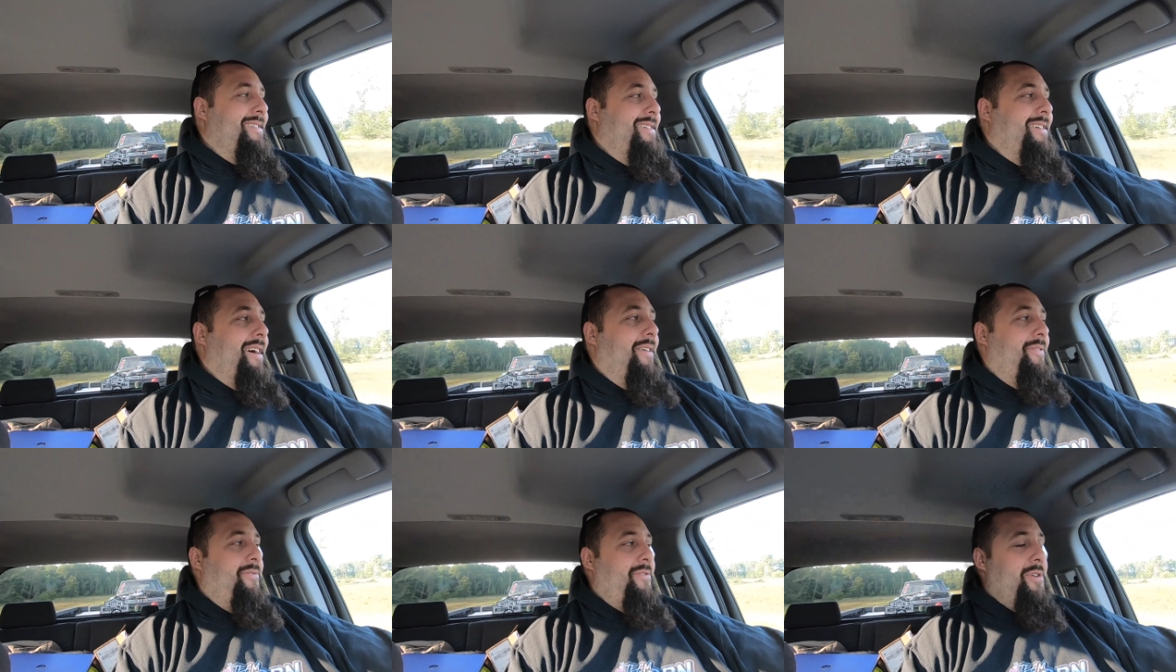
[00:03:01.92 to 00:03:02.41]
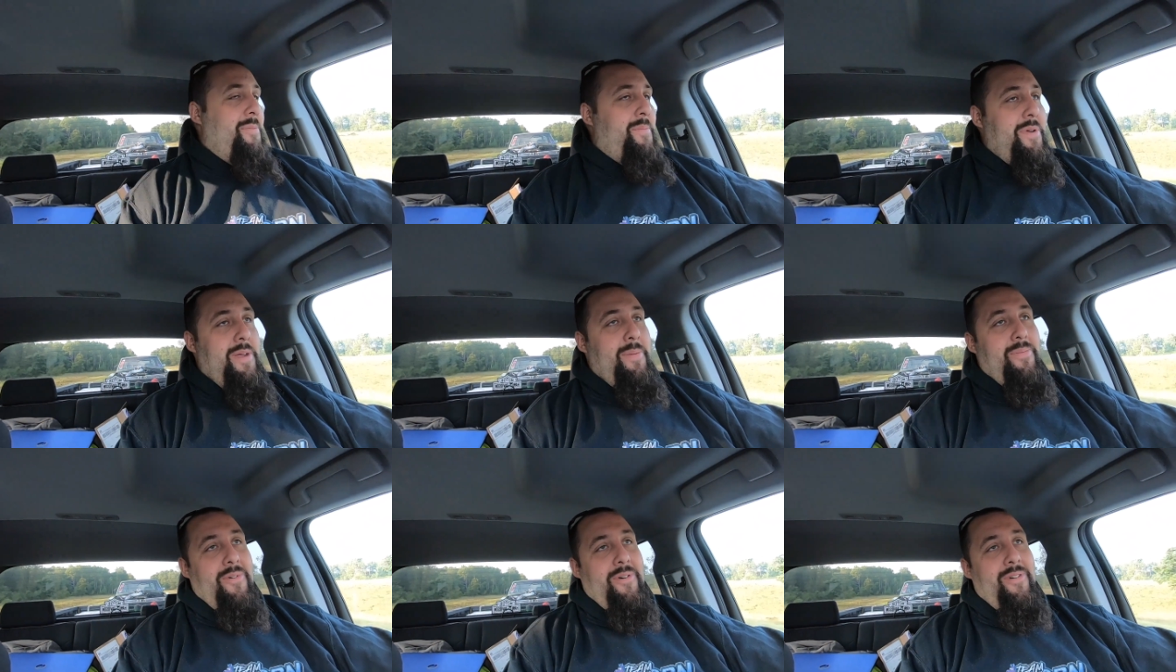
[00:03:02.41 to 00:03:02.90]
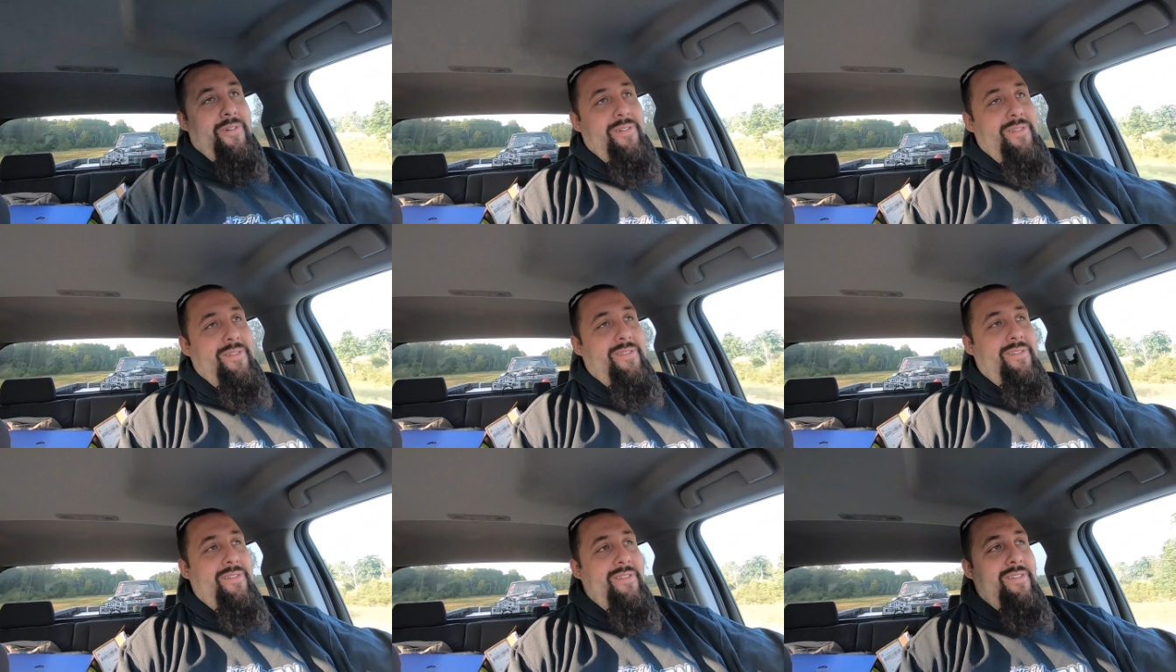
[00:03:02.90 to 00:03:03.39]
a few people,
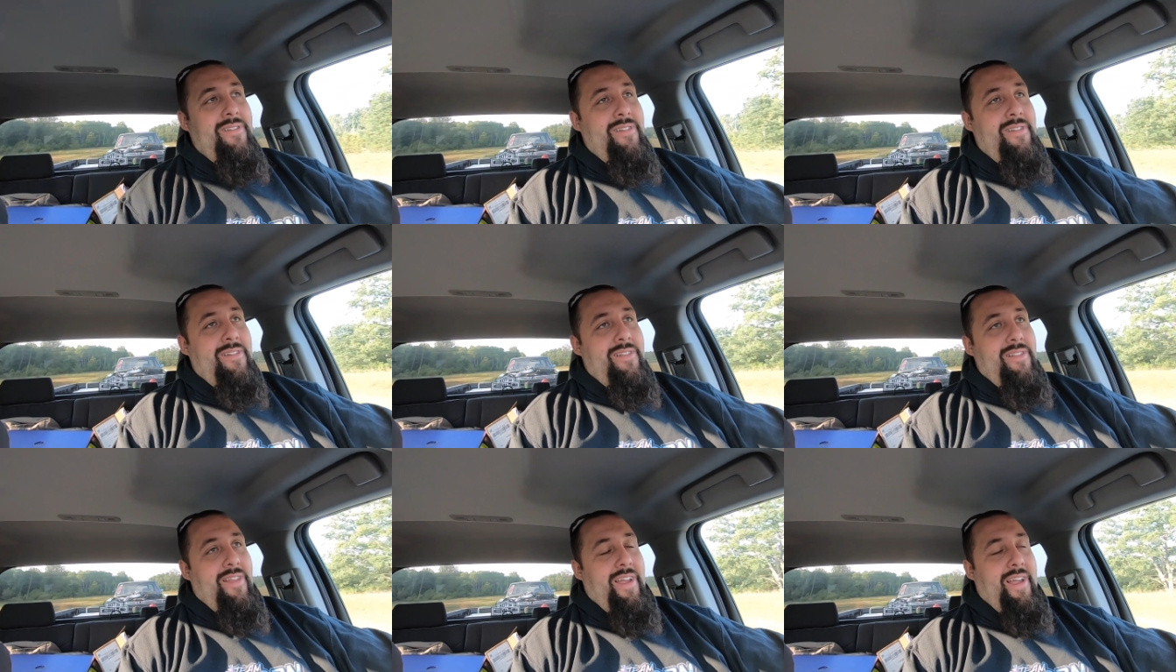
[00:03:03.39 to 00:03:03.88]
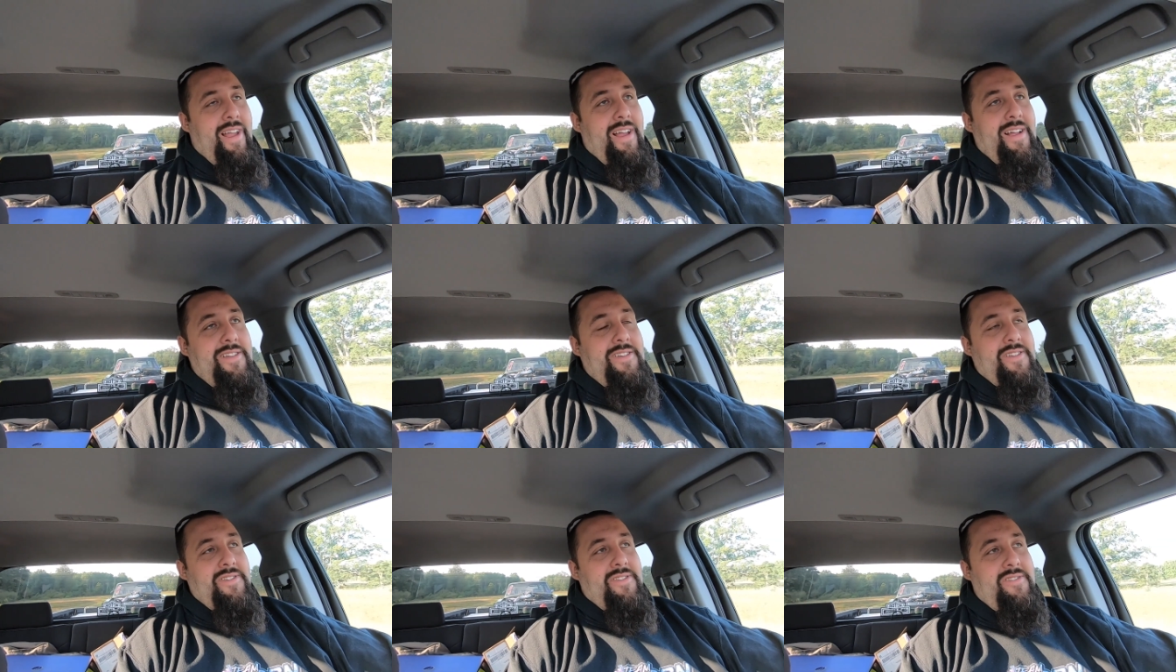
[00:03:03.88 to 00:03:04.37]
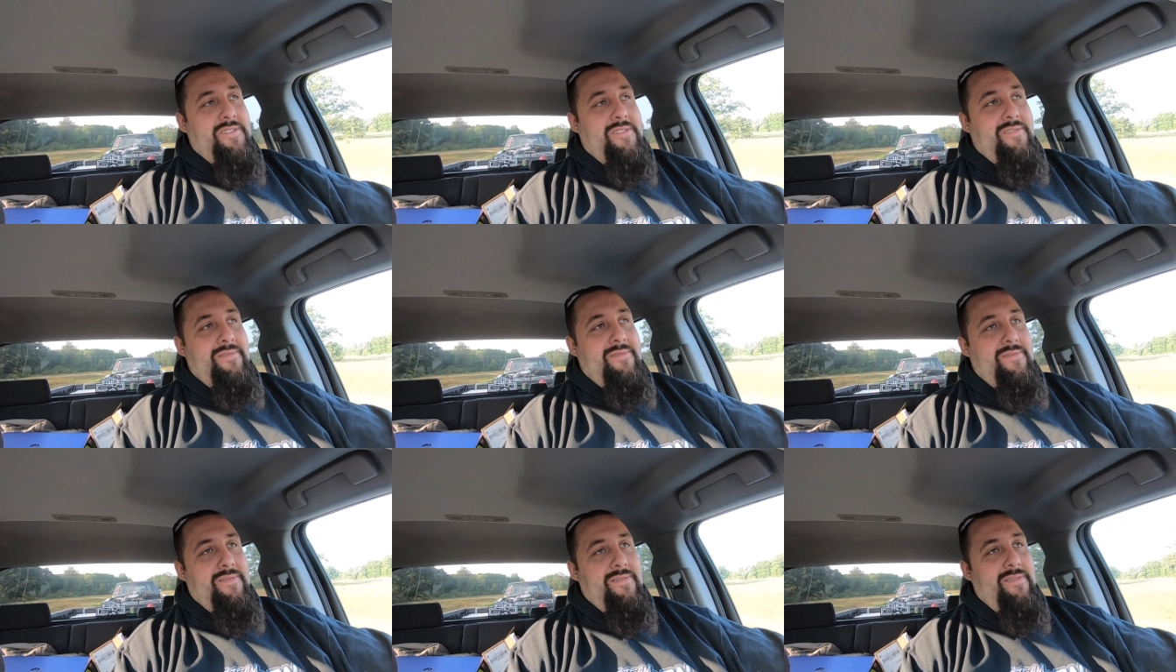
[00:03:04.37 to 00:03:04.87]
like I don't
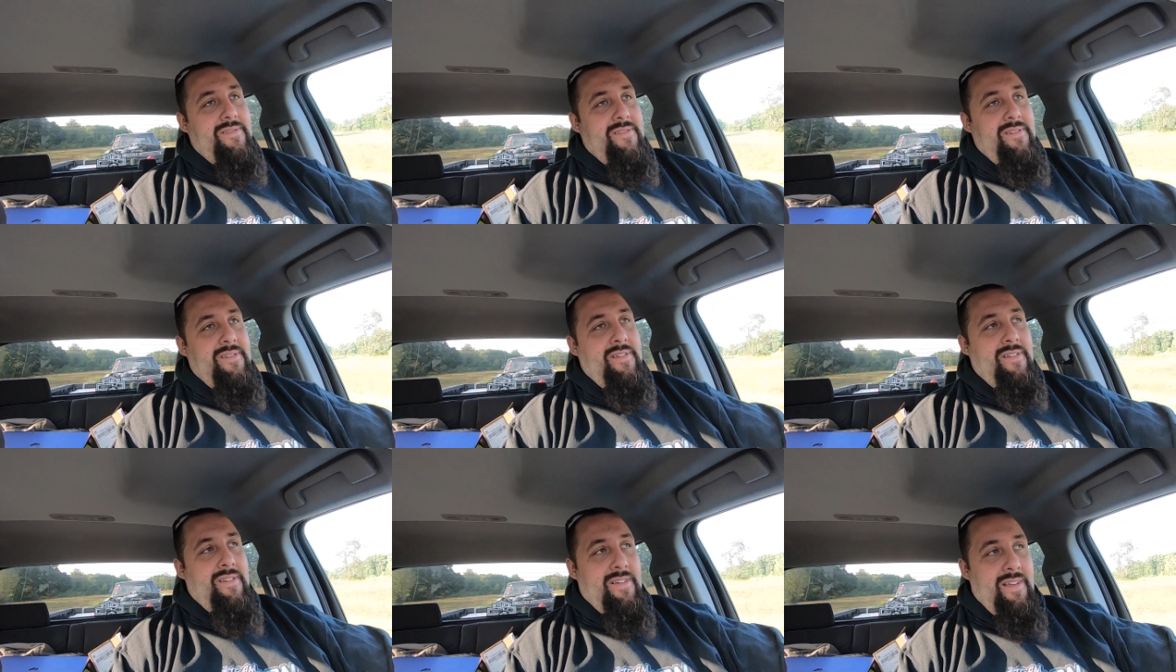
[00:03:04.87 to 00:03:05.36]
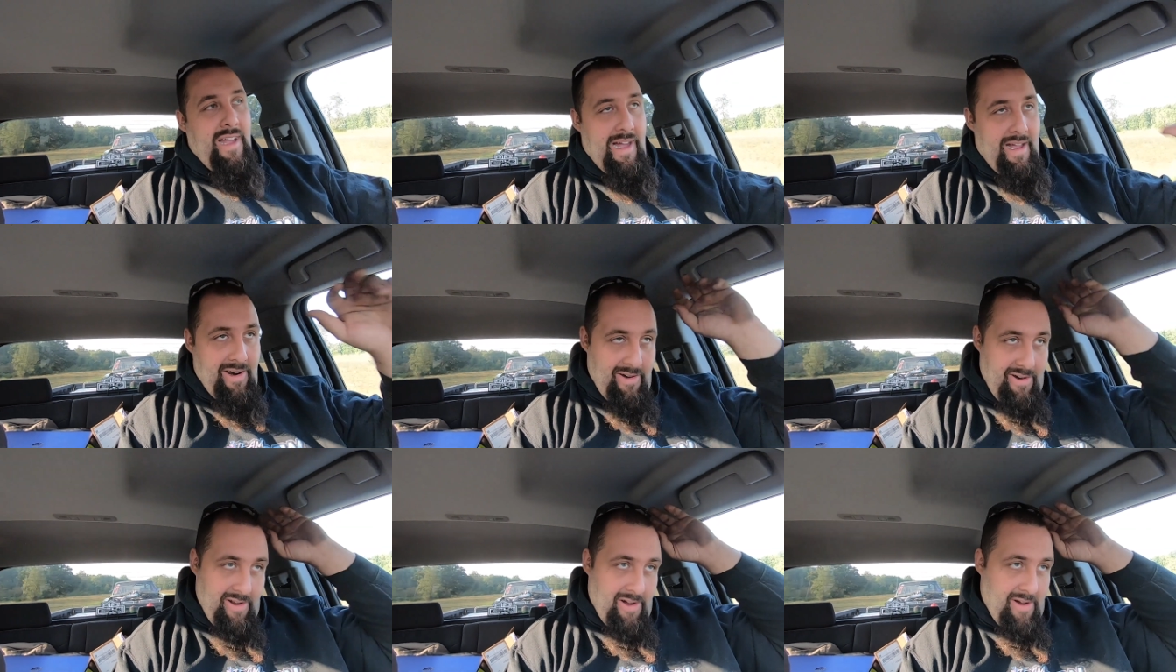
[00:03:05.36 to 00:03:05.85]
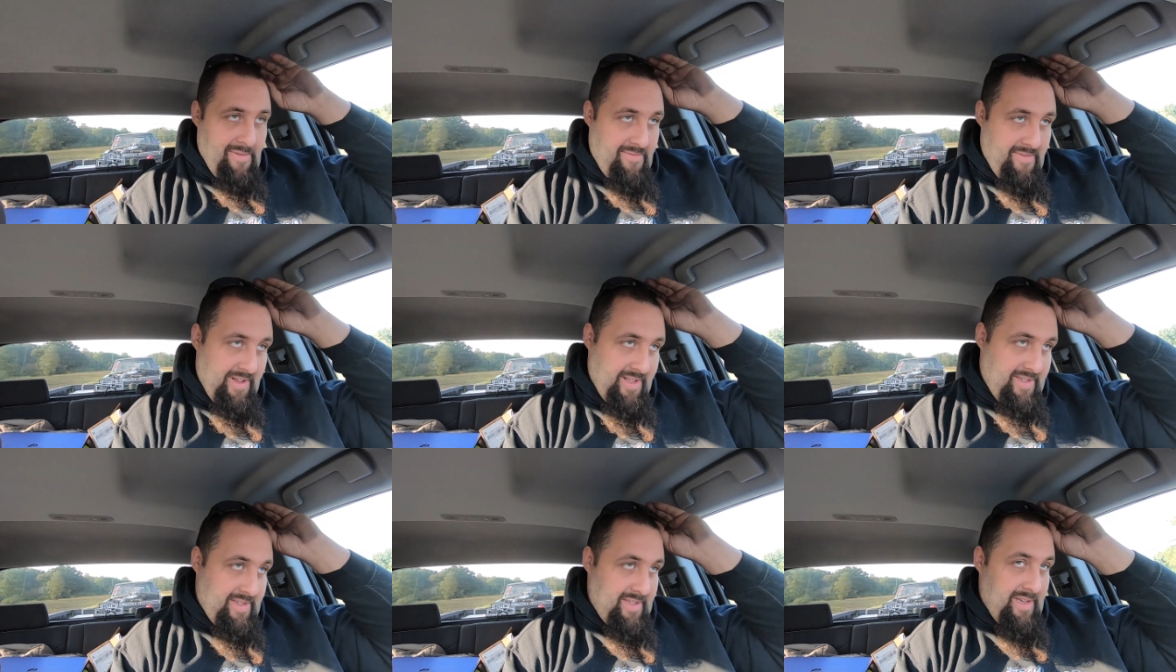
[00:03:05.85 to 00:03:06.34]
know if
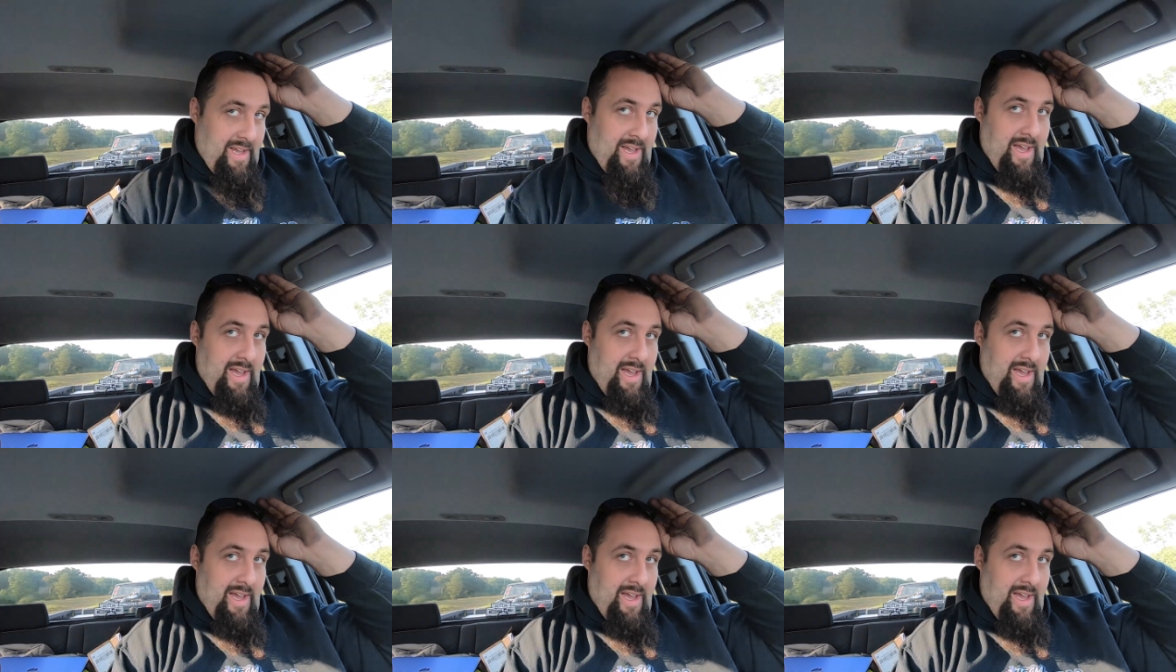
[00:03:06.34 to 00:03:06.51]
it's